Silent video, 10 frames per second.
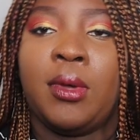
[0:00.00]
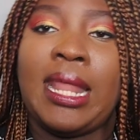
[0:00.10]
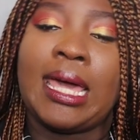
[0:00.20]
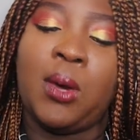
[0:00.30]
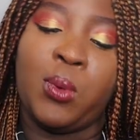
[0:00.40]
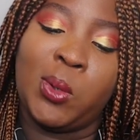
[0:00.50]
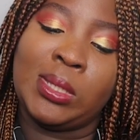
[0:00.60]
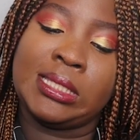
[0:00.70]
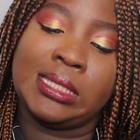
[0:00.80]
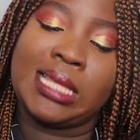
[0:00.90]
but I can work
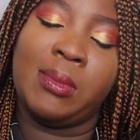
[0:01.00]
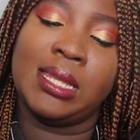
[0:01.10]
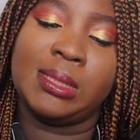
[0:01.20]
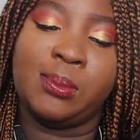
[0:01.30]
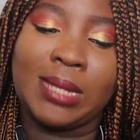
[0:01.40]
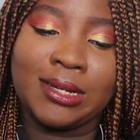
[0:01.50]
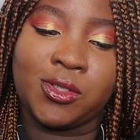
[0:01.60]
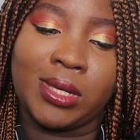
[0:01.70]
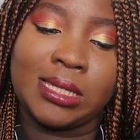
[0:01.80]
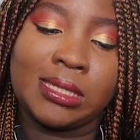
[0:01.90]
with it. I mean, it's a
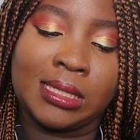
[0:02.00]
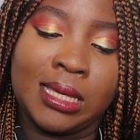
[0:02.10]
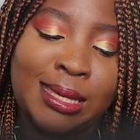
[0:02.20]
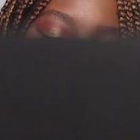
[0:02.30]
black dress.